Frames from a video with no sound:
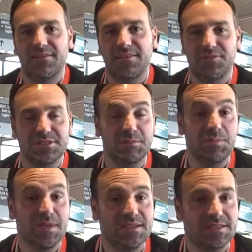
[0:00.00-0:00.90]
They've got some
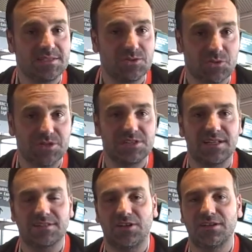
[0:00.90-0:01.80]
amazing storage
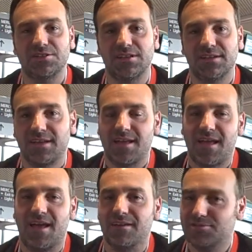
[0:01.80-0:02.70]
technology.
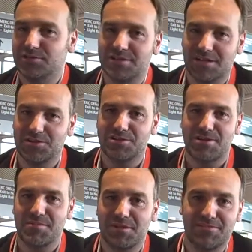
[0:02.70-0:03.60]
Full disclosure,
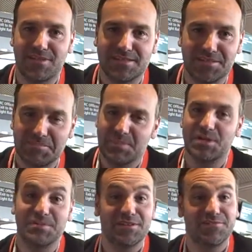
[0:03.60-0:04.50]
I'm an investor, but
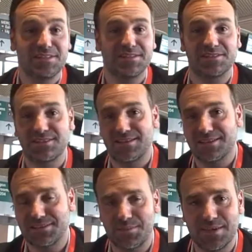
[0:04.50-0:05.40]
I'm an investor because I think
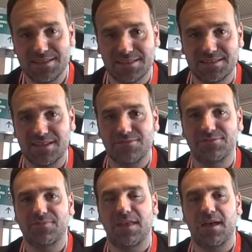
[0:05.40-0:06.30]
it's amazing stuff,
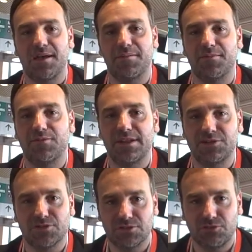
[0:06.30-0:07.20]
really
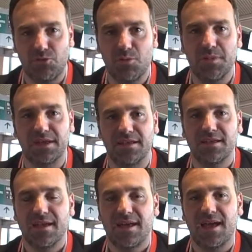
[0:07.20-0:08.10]
transforming
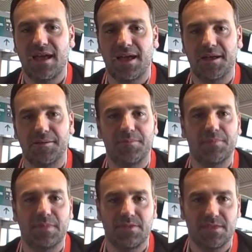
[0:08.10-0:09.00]

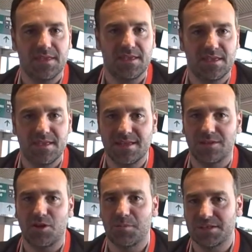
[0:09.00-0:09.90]
the
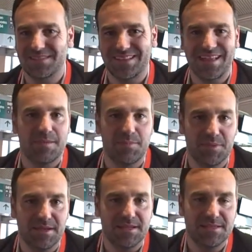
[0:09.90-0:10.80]
economics and the
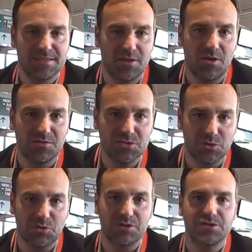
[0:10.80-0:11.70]
capabilities of
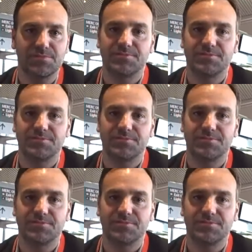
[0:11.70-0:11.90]
storage.